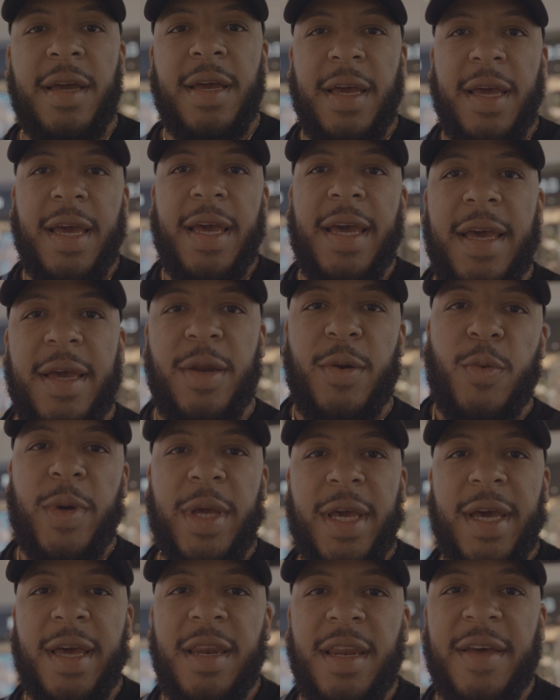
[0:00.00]
and we
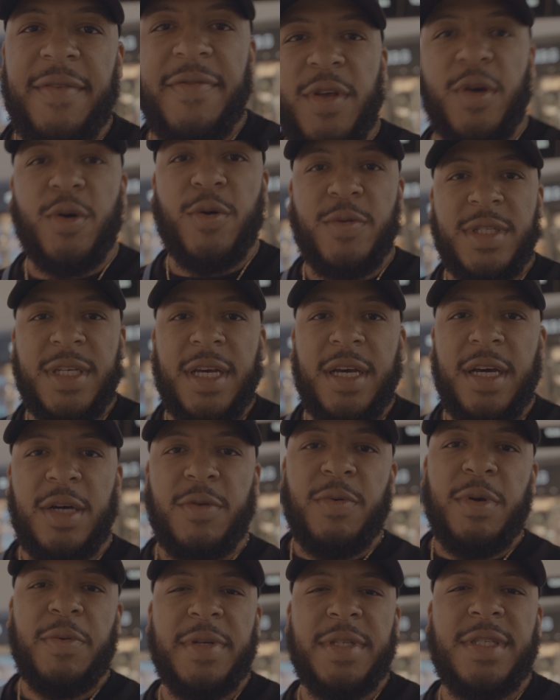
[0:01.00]
had left the hotel.
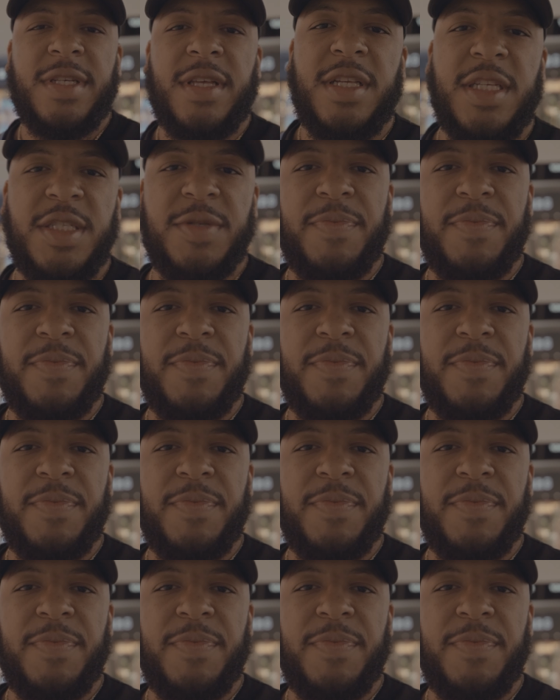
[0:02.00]
We went to this